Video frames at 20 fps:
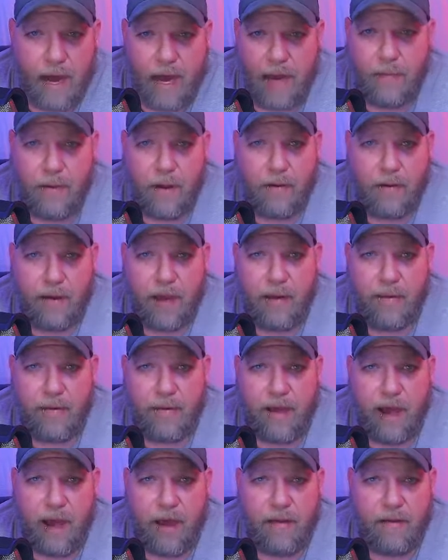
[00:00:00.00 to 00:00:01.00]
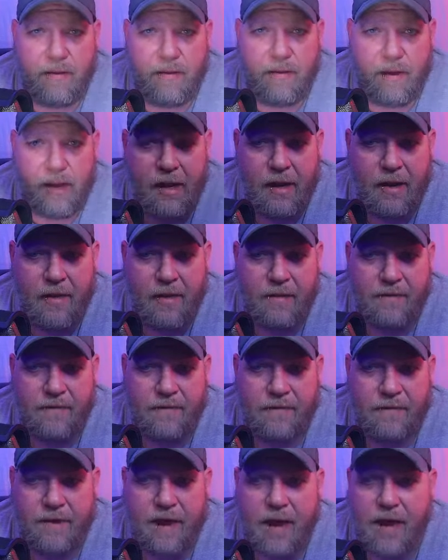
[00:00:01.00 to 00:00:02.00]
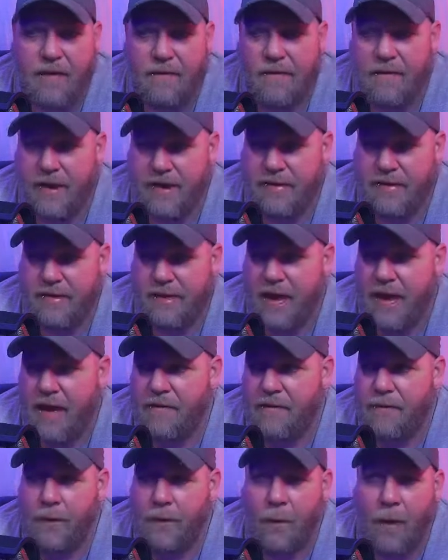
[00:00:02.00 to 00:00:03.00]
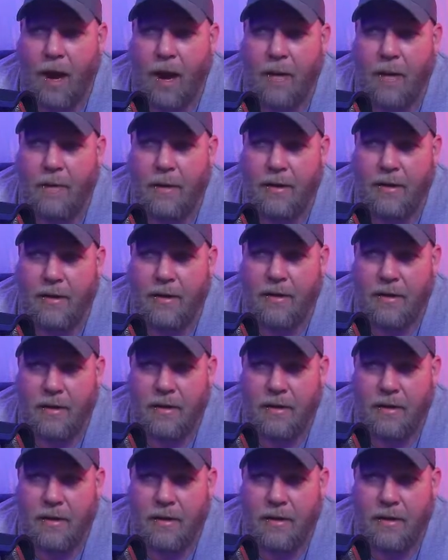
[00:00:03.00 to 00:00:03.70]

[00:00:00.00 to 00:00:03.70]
I'd be okay with that. They've kind of hinted at it for a while, but